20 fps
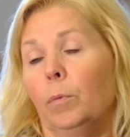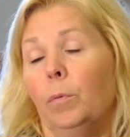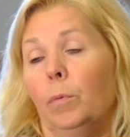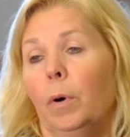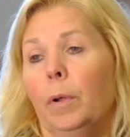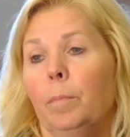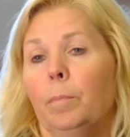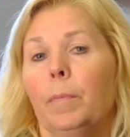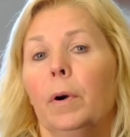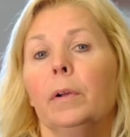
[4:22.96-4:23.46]

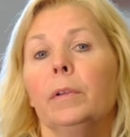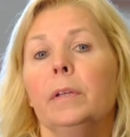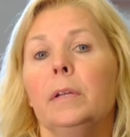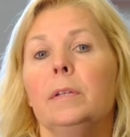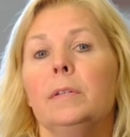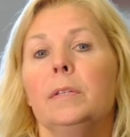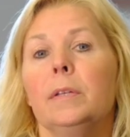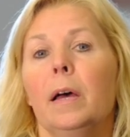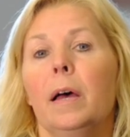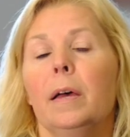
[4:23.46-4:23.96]
what
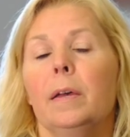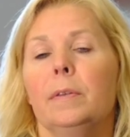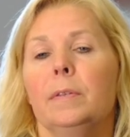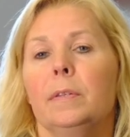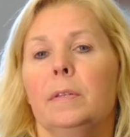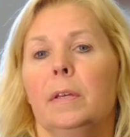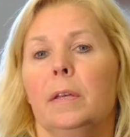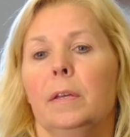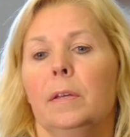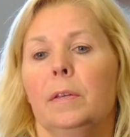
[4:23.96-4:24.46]
Marlene
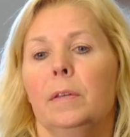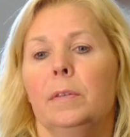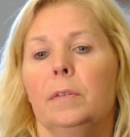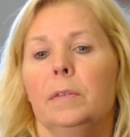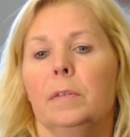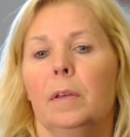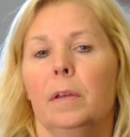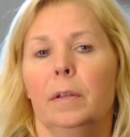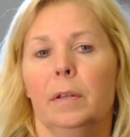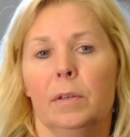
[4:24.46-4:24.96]
does
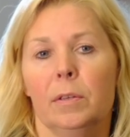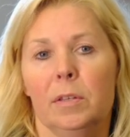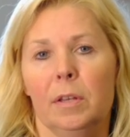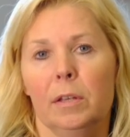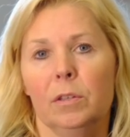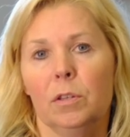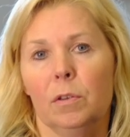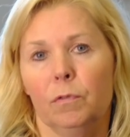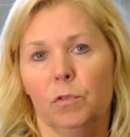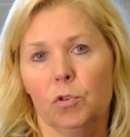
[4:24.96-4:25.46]
is an
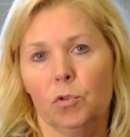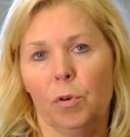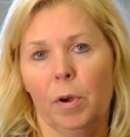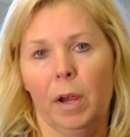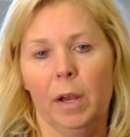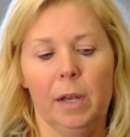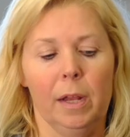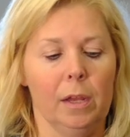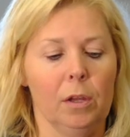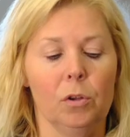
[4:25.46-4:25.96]
extensive
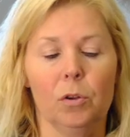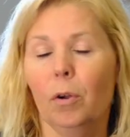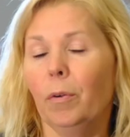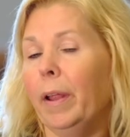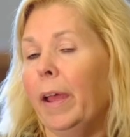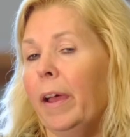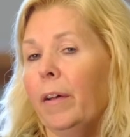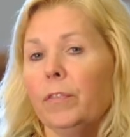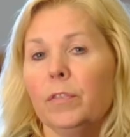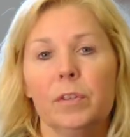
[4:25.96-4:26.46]
training. You don't
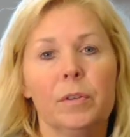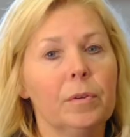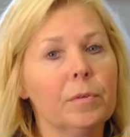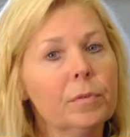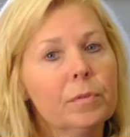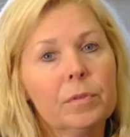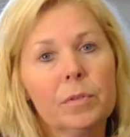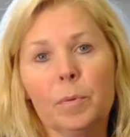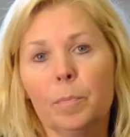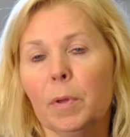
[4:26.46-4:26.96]
have
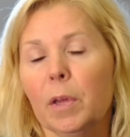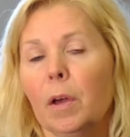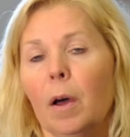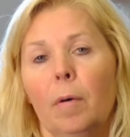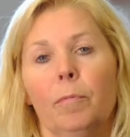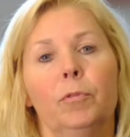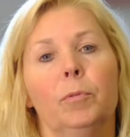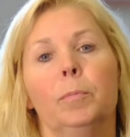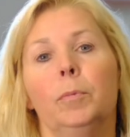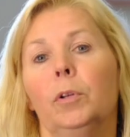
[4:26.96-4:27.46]
to be
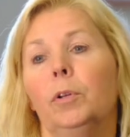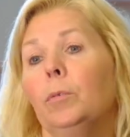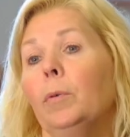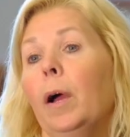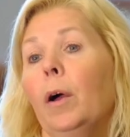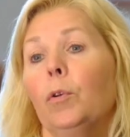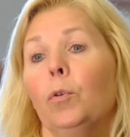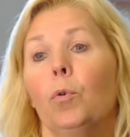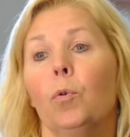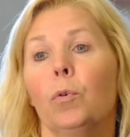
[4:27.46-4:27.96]
comfortable
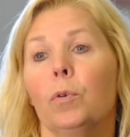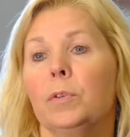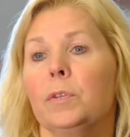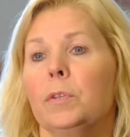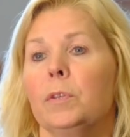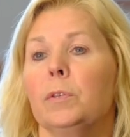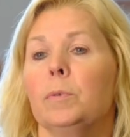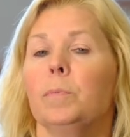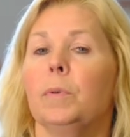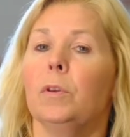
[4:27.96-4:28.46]
around
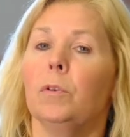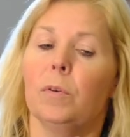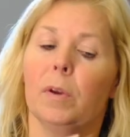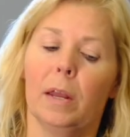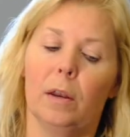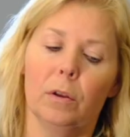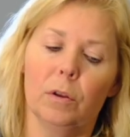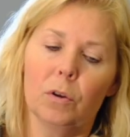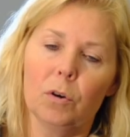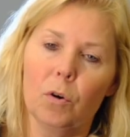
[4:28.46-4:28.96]
horses, but you
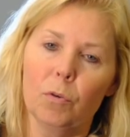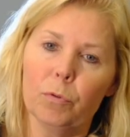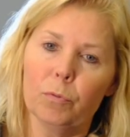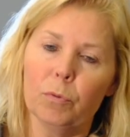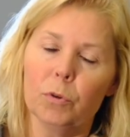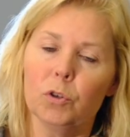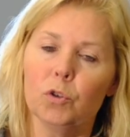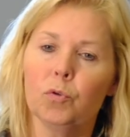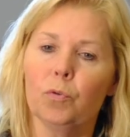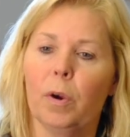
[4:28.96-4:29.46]
go
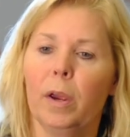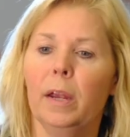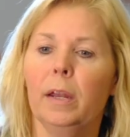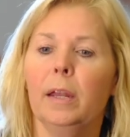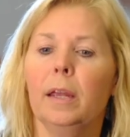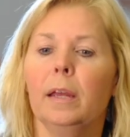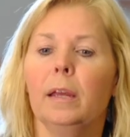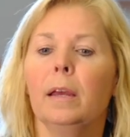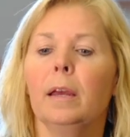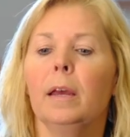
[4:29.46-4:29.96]
through a
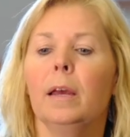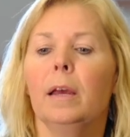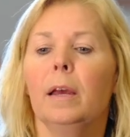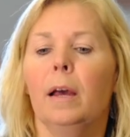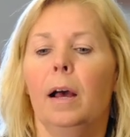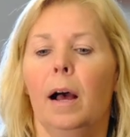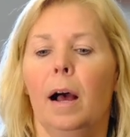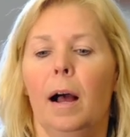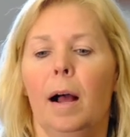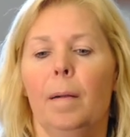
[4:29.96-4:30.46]
training.
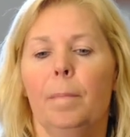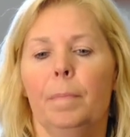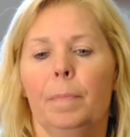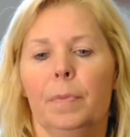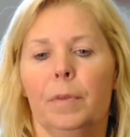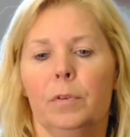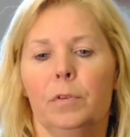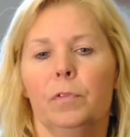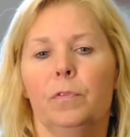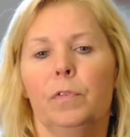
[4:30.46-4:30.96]

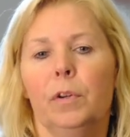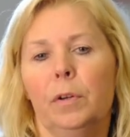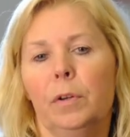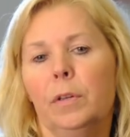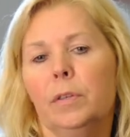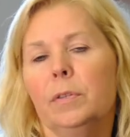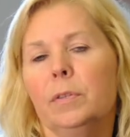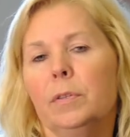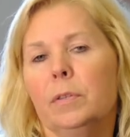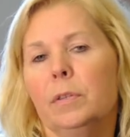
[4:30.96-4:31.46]
There's
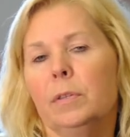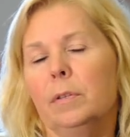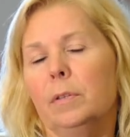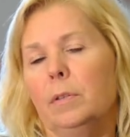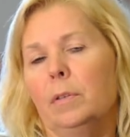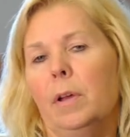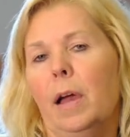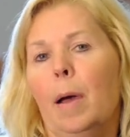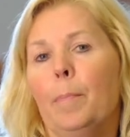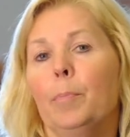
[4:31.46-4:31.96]
various
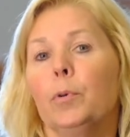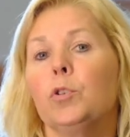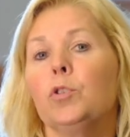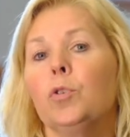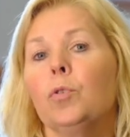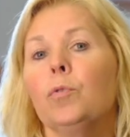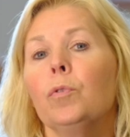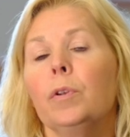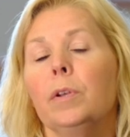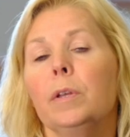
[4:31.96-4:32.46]

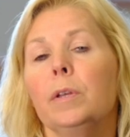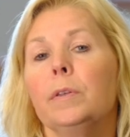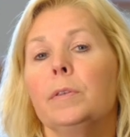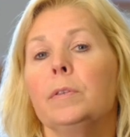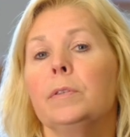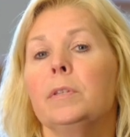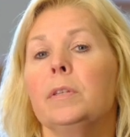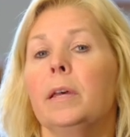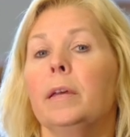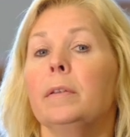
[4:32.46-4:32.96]

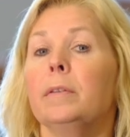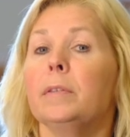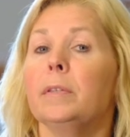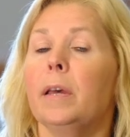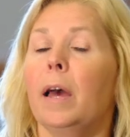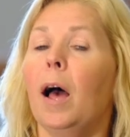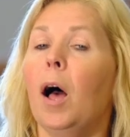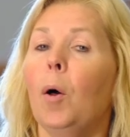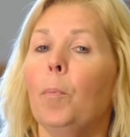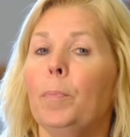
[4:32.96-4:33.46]
opportunities
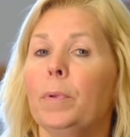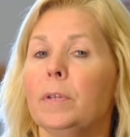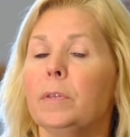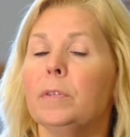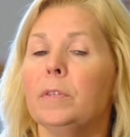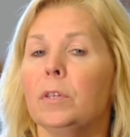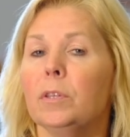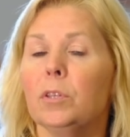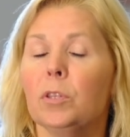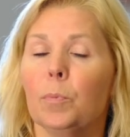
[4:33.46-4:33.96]
to help and
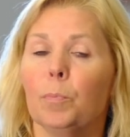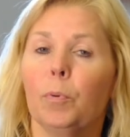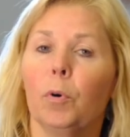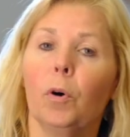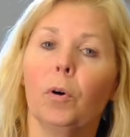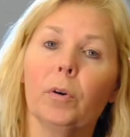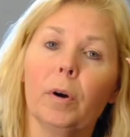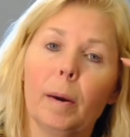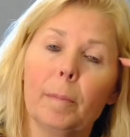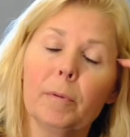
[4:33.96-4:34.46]
assist the
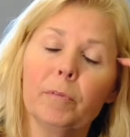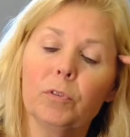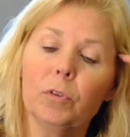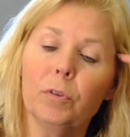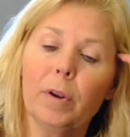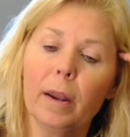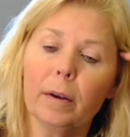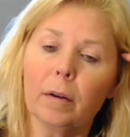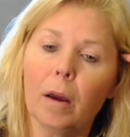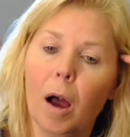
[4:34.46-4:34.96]
program if
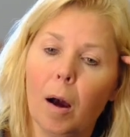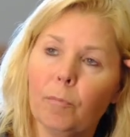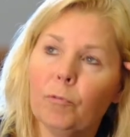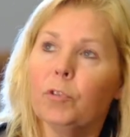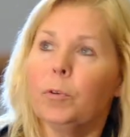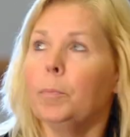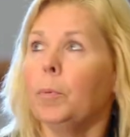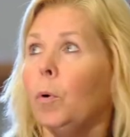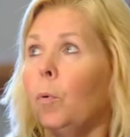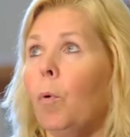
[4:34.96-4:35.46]
you're not
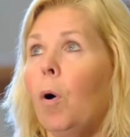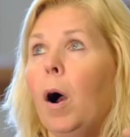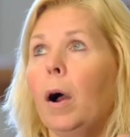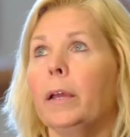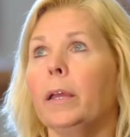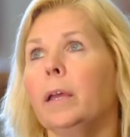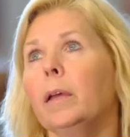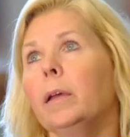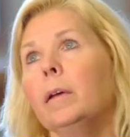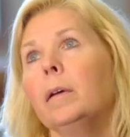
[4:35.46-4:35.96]
comfortable
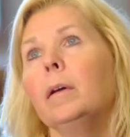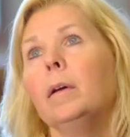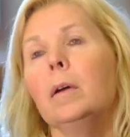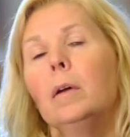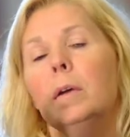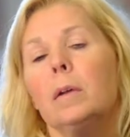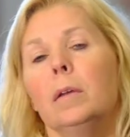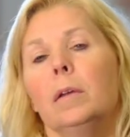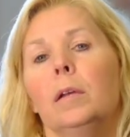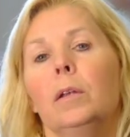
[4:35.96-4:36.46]
walking
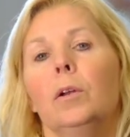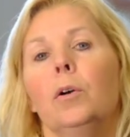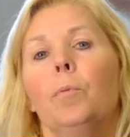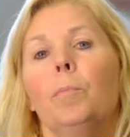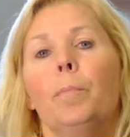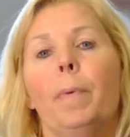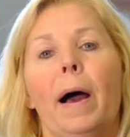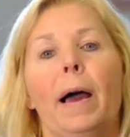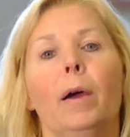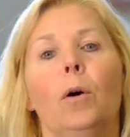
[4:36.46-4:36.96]

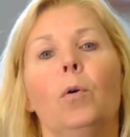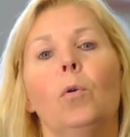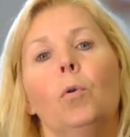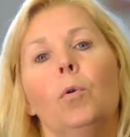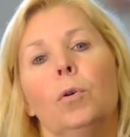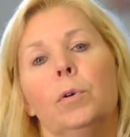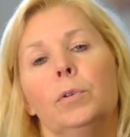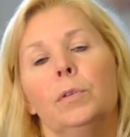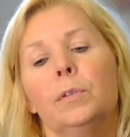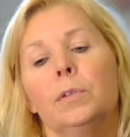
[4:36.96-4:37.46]
by a
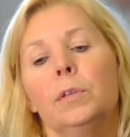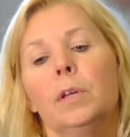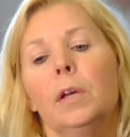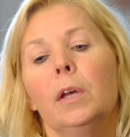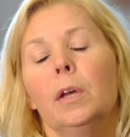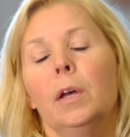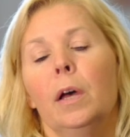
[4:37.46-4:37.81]
horse.